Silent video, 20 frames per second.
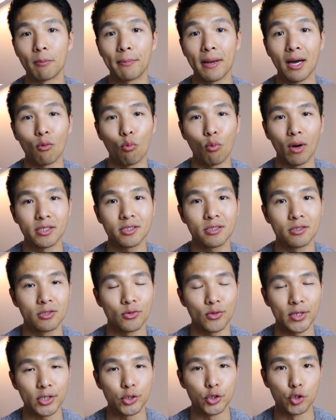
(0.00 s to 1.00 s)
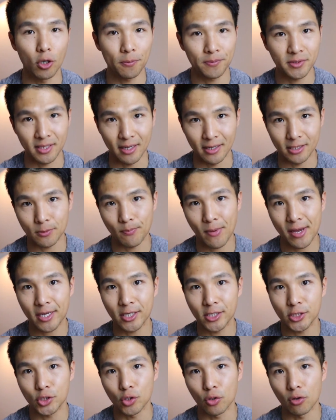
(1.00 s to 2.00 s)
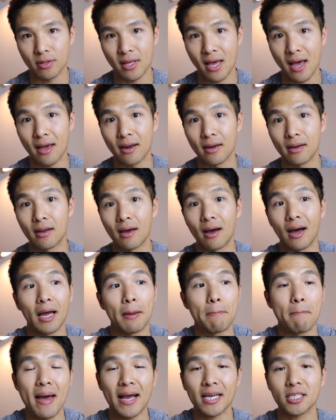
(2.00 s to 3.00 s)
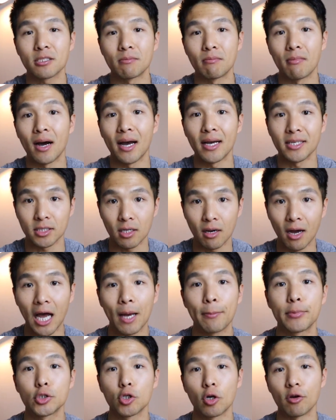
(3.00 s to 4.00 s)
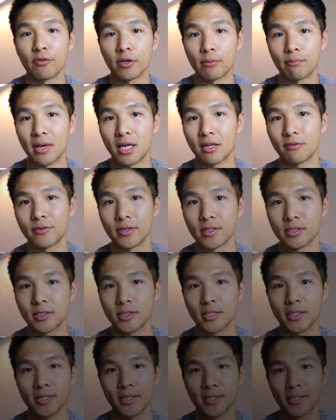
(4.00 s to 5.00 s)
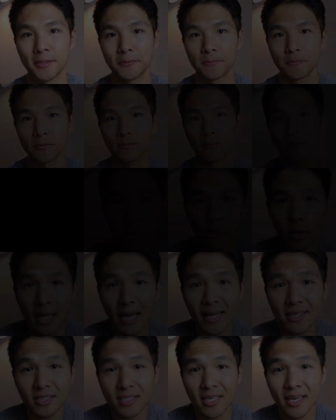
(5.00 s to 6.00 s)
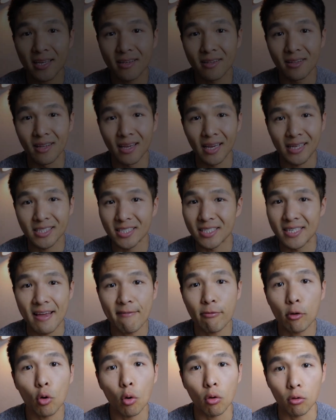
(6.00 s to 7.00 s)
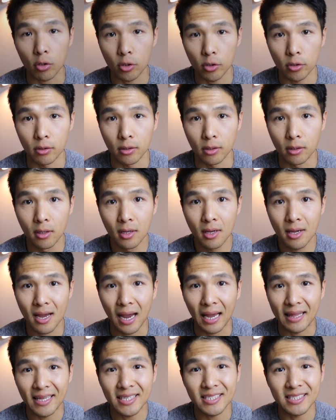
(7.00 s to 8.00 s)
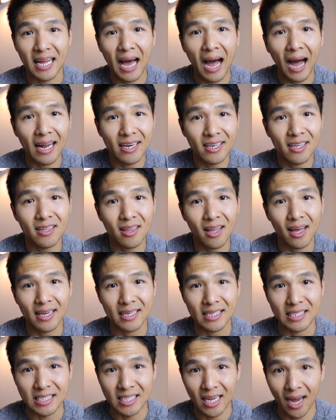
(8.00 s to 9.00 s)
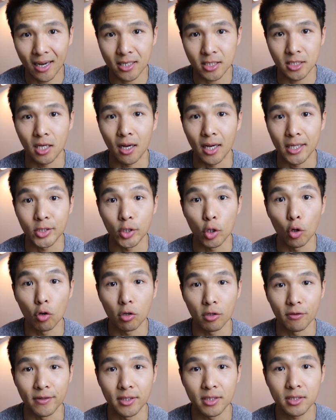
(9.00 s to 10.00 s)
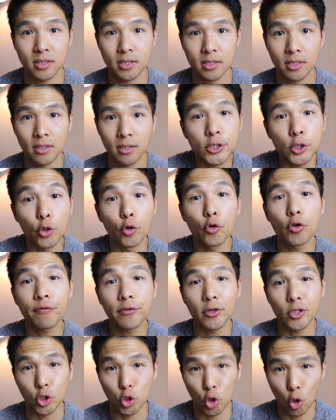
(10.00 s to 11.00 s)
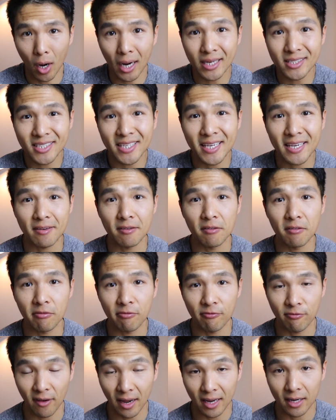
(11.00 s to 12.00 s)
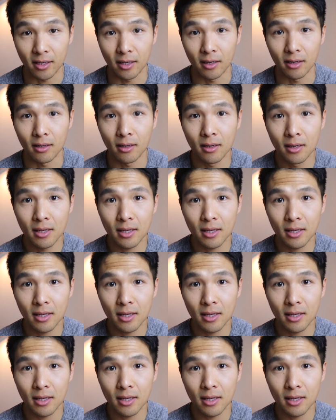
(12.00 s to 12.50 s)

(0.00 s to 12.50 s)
about 1 to 3 drop sets, making sure that I maximize the hypertrophic benefits. But with that said, it's never all good, and there's an underlying dark side to all of this. And it's true if you're trying to hit failure,